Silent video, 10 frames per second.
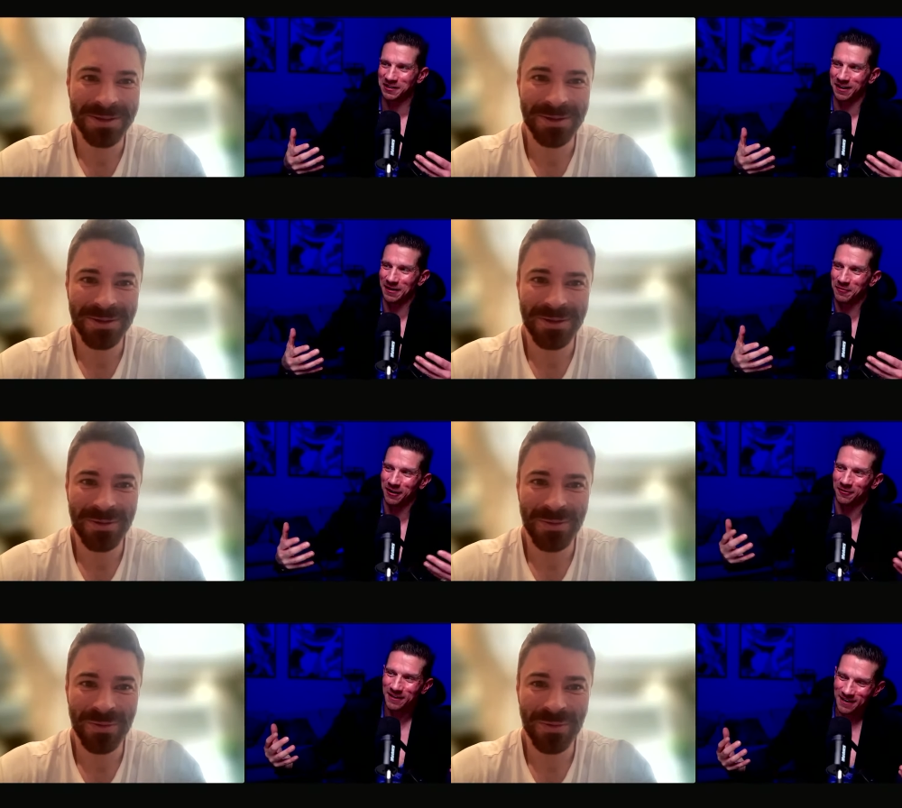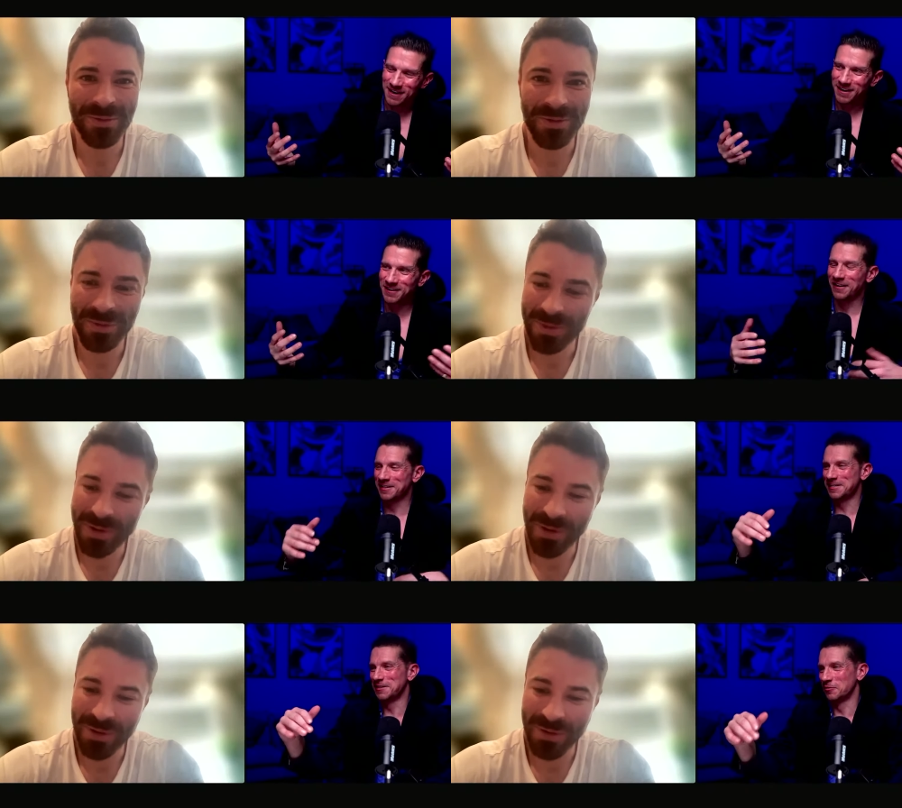Speaker 1: like, well, you know, this
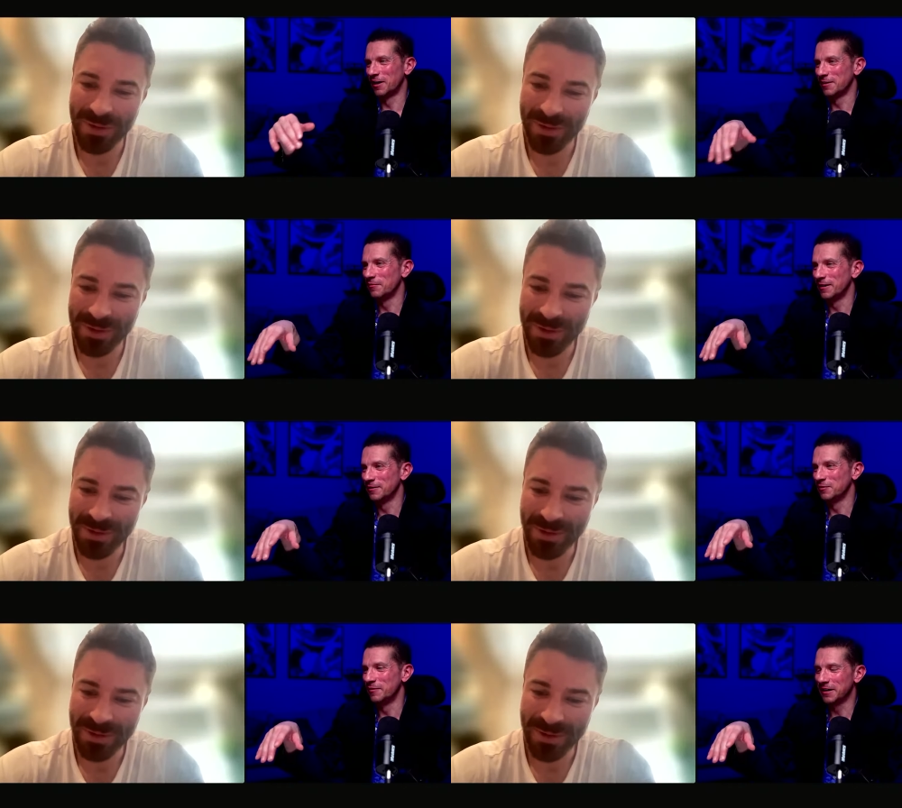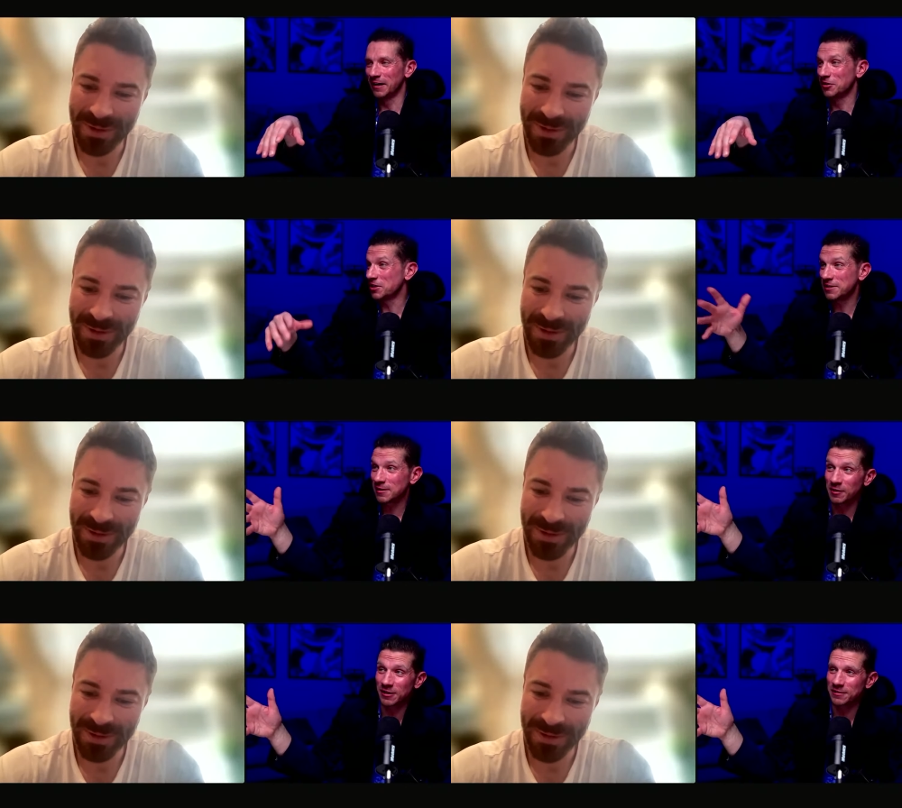is the way that we're that we're going. She said some
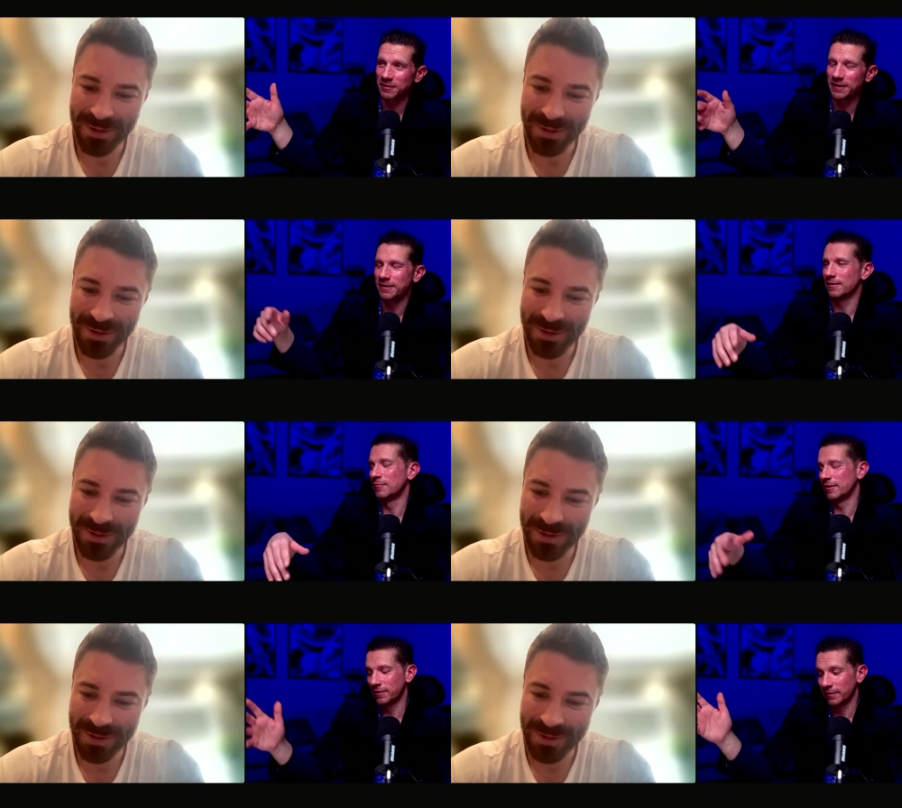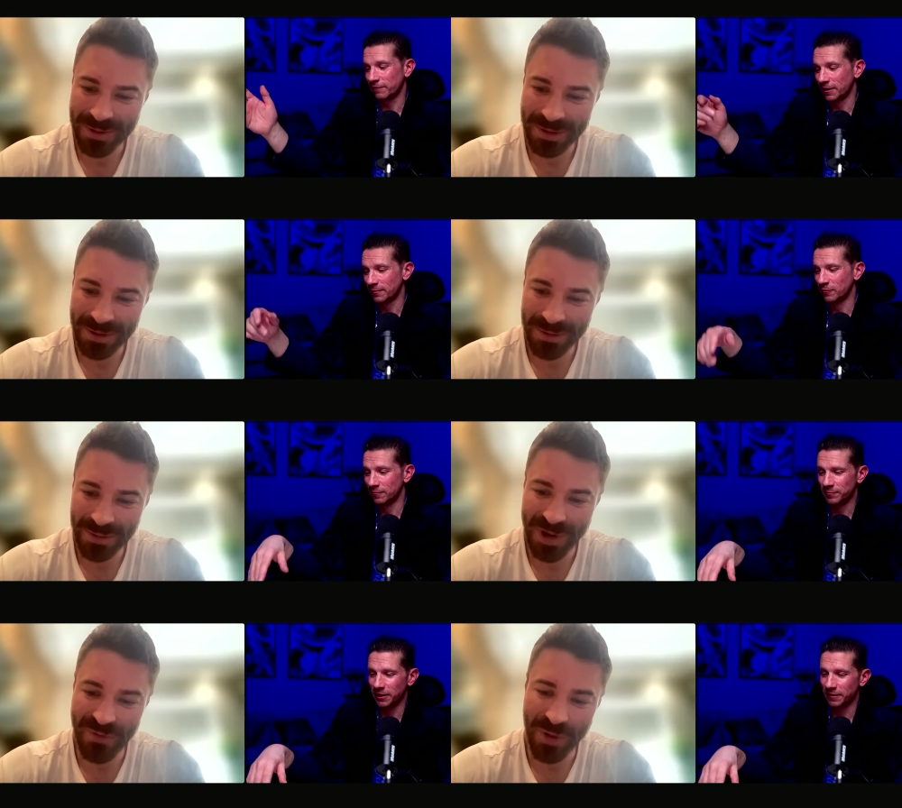guys like it. I'm like, okay, fine. Well,
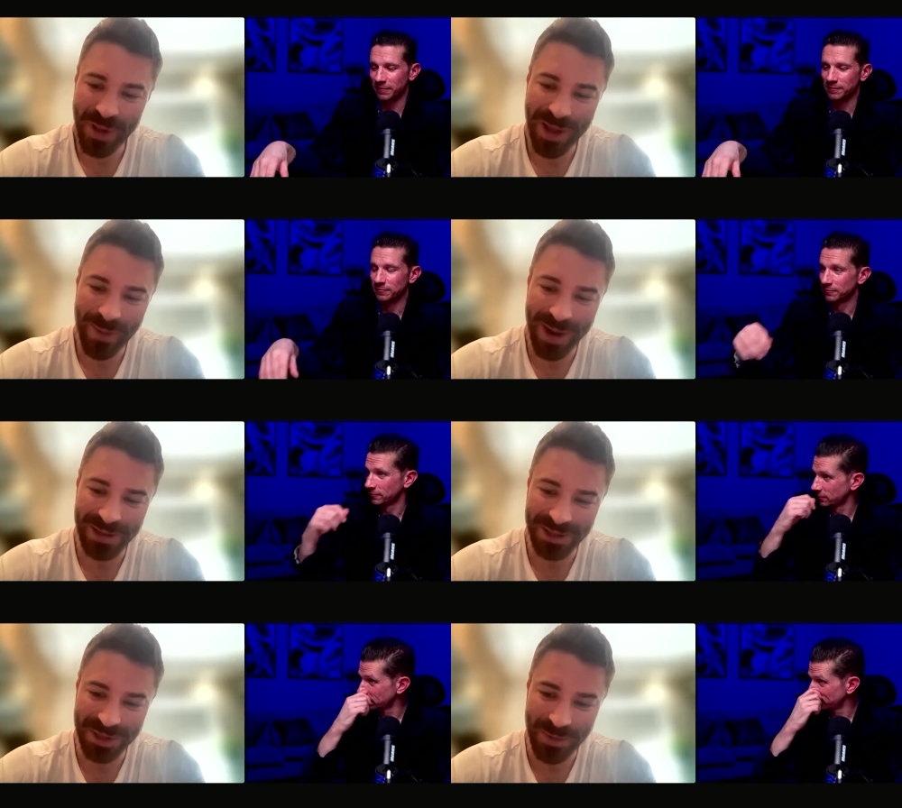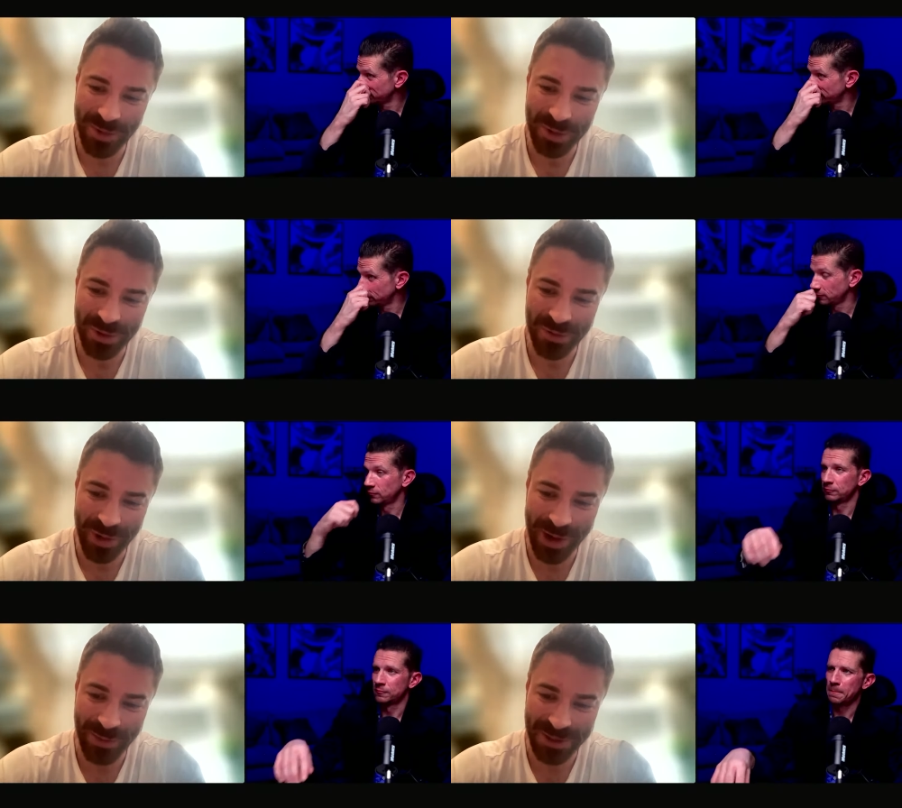
Speaker 2: you know. Well, you've got that amazing. So I'm not sure if
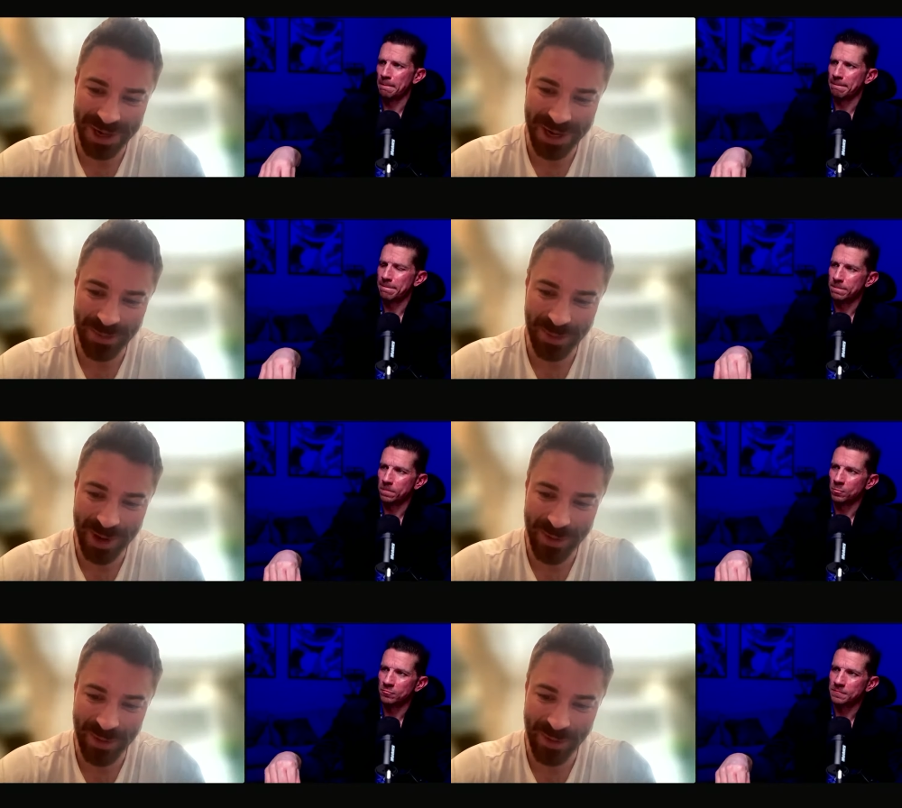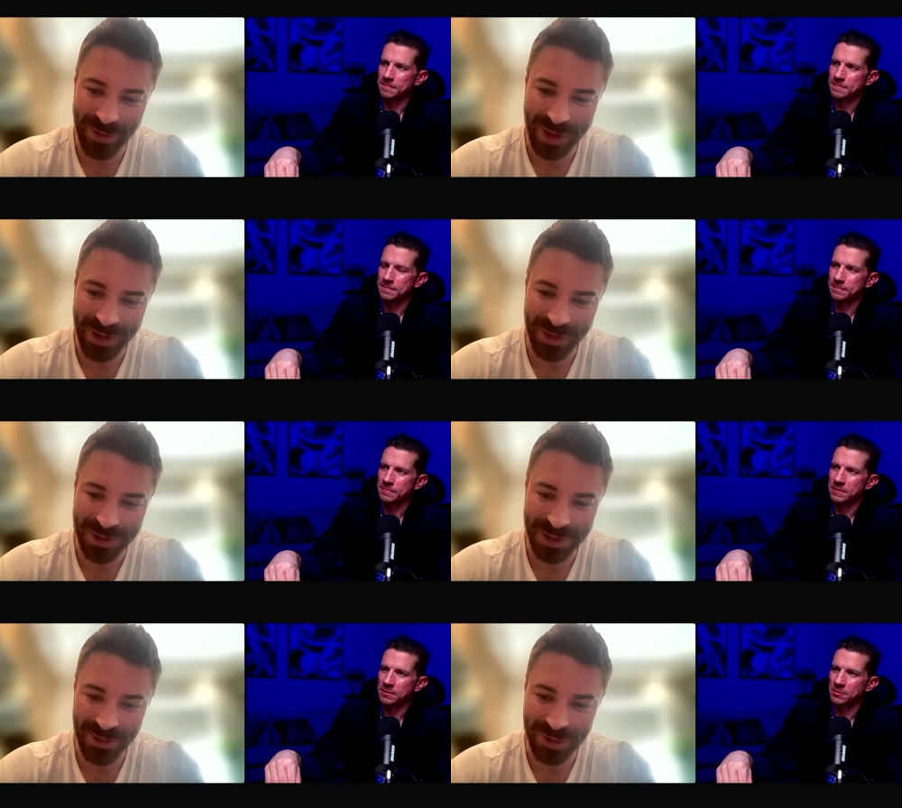you're able to tell it, but maybe one day you
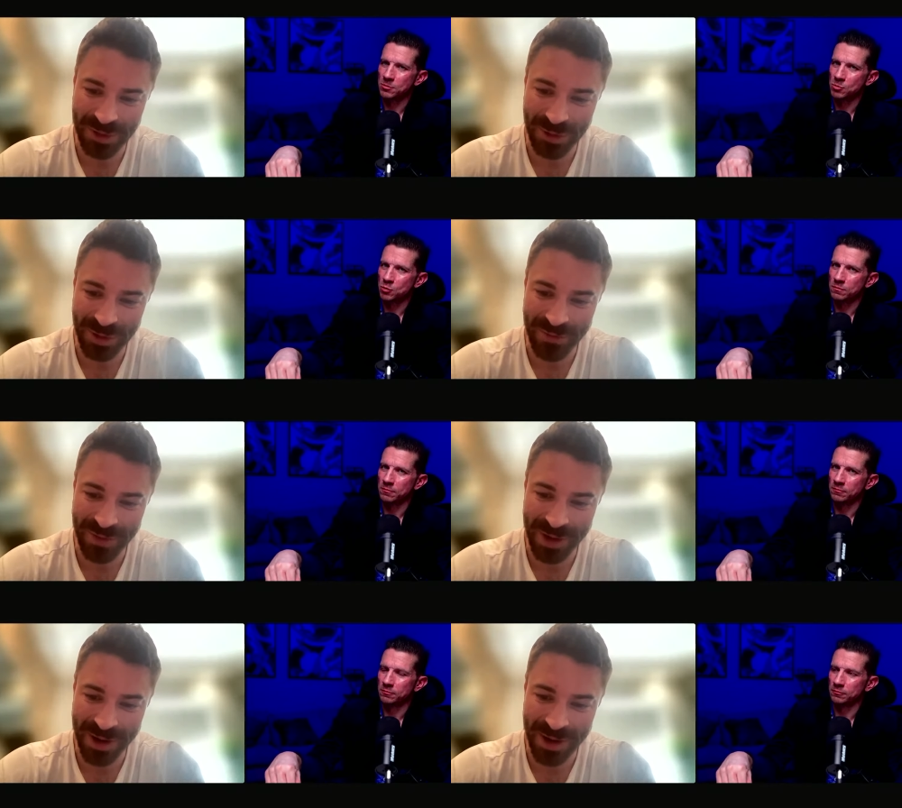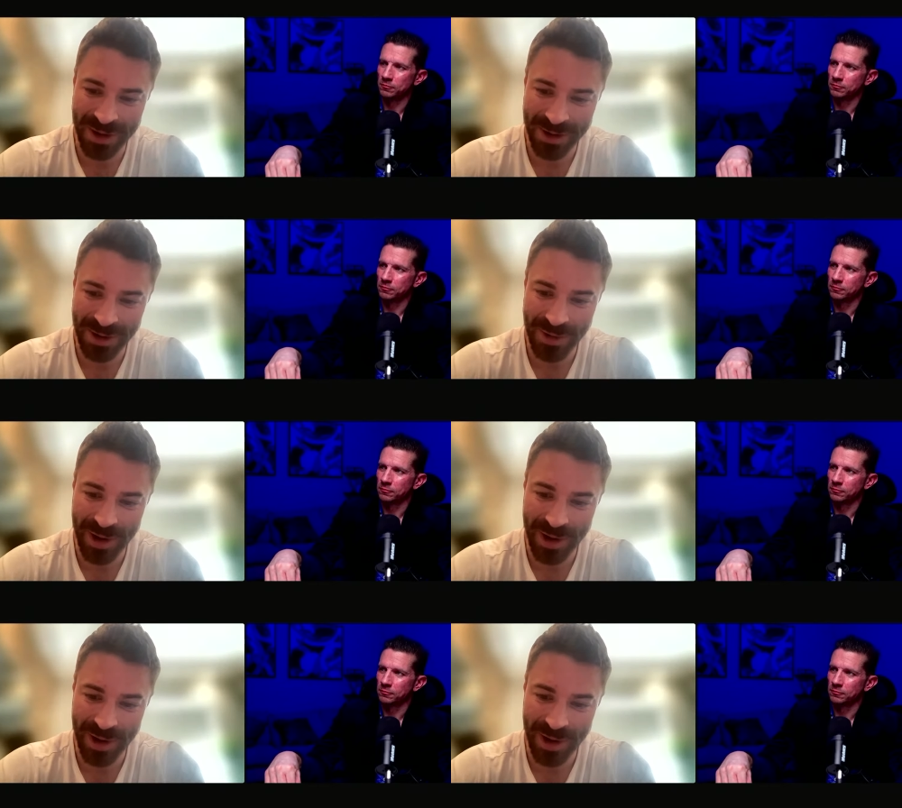can tell the story of the uh, you